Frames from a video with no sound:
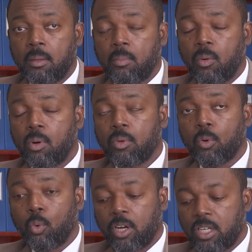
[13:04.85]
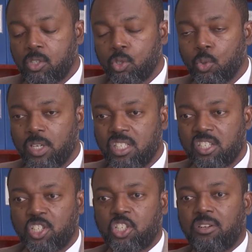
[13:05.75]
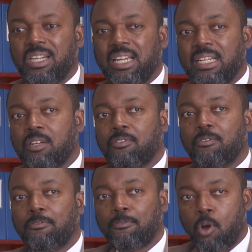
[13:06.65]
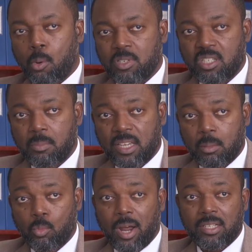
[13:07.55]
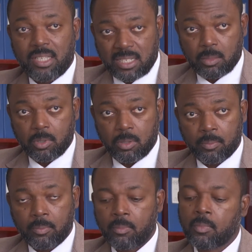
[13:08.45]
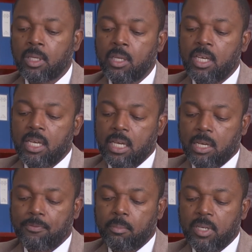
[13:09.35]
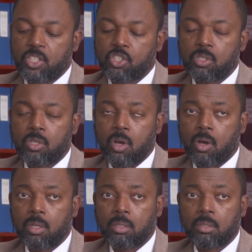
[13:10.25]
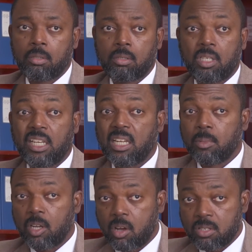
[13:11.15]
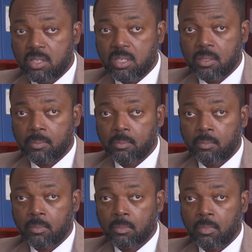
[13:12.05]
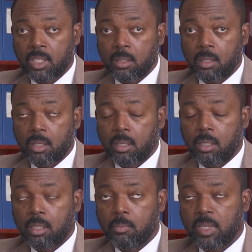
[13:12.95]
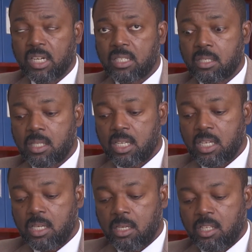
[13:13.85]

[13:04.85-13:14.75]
but what we are working to do is to share it in different forms to make it more accessible. Information on labor laws, because the